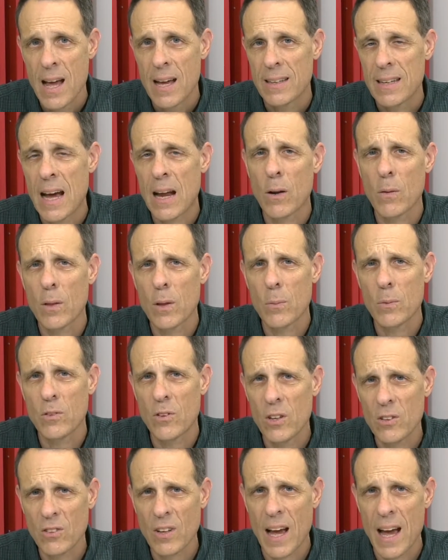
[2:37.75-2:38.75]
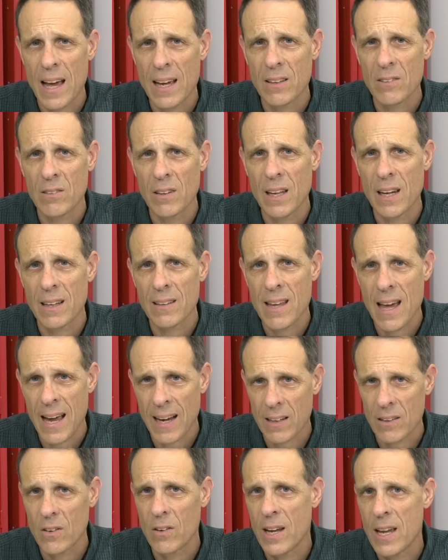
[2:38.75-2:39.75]
Not only was this guy his leading
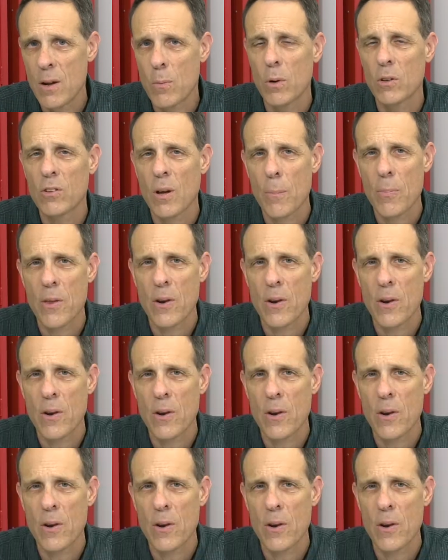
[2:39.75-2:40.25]
tackler, he was up